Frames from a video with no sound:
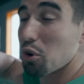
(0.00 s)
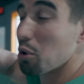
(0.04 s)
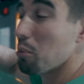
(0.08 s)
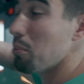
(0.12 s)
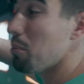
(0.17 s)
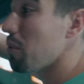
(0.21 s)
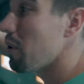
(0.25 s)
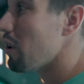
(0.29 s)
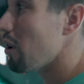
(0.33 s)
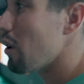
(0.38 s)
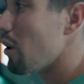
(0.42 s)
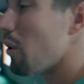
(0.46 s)

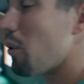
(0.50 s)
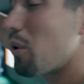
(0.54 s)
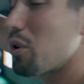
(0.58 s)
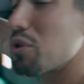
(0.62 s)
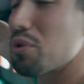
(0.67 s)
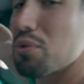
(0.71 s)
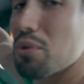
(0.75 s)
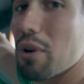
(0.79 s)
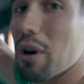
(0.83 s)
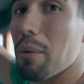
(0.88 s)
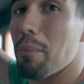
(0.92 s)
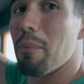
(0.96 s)
room or
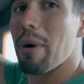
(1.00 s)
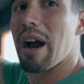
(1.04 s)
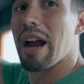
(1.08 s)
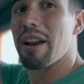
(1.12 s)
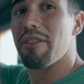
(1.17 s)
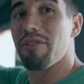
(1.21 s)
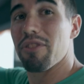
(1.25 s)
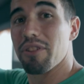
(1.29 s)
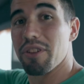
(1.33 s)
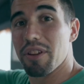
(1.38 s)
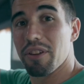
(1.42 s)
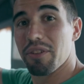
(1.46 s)
to our
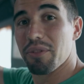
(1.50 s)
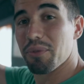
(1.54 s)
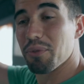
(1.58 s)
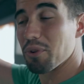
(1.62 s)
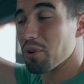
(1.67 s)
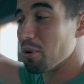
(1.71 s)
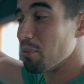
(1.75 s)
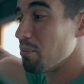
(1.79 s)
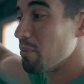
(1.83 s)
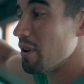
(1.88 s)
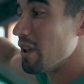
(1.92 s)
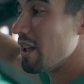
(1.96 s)
mindfulness
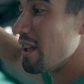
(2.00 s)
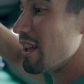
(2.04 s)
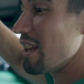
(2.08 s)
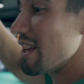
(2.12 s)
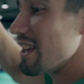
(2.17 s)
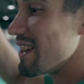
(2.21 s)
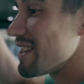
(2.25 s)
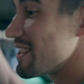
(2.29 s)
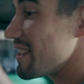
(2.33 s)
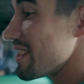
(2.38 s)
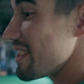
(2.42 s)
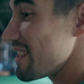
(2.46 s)
room,
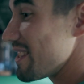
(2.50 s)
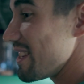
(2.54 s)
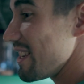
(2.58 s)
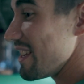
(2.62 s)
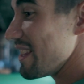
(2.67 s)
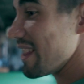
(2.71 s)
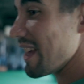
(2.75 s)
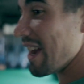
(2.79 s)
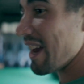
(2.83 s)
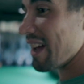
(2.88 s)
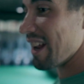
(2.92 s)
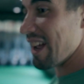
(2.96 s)
is to
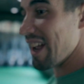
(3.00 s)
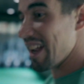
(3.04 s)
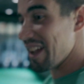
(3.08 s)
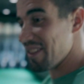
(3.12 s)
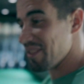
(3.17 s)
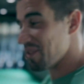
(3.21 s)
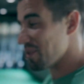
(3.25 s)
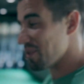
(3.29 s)
see that, hey,